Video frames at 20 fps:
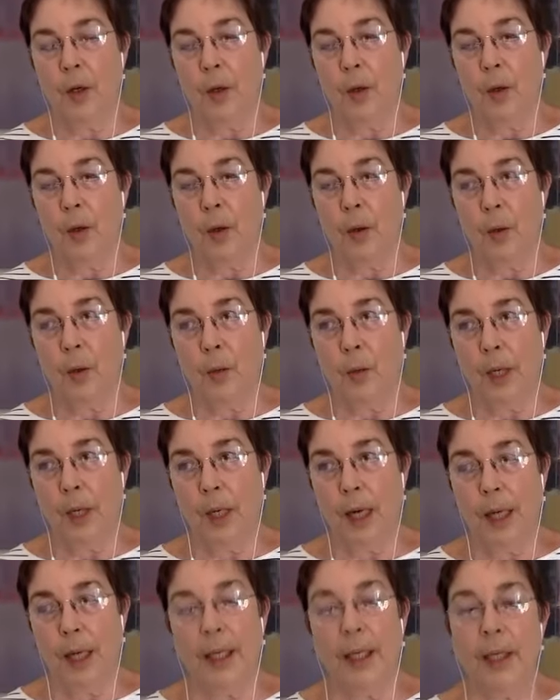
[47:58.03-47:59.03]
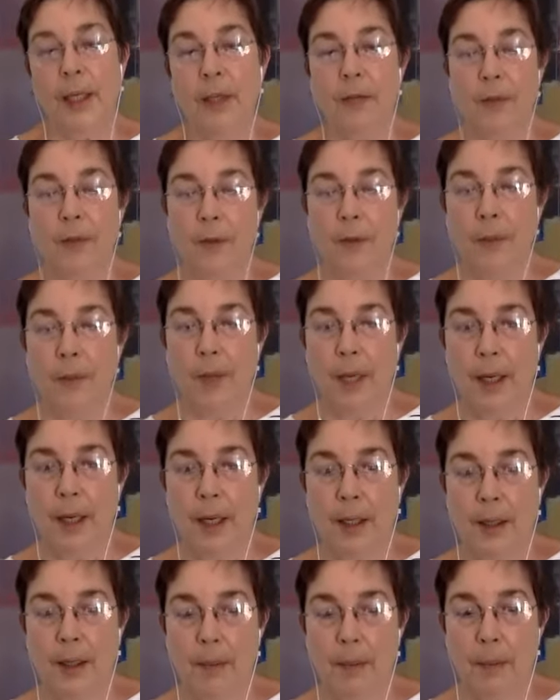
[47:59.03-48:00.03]
when I cared for
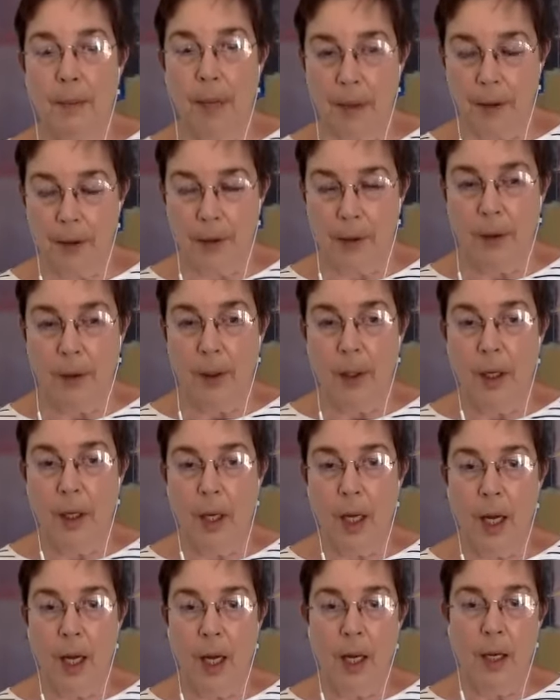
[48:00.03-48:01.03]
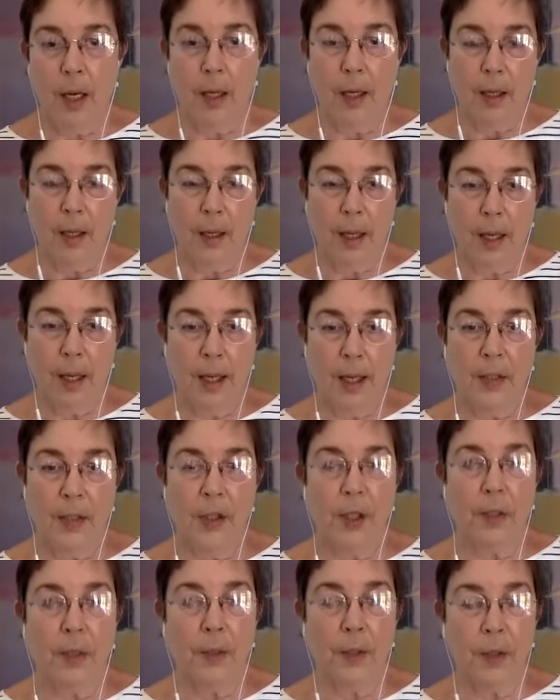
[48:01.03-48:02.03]
my mother. And
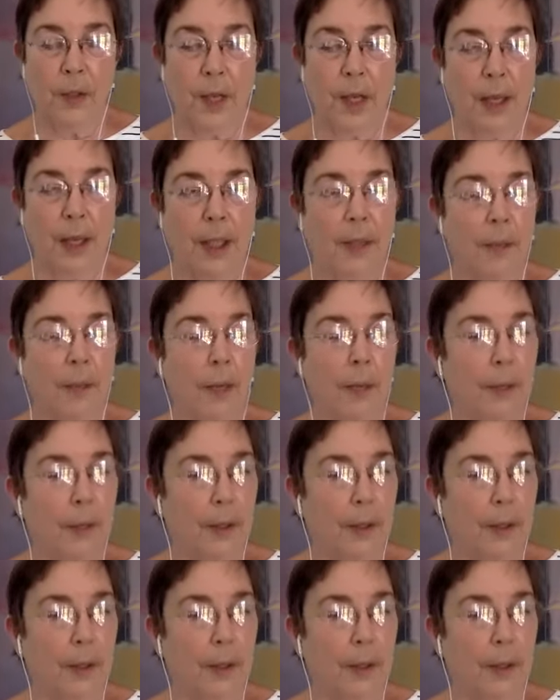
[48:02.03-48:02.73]
she was dying, and my mother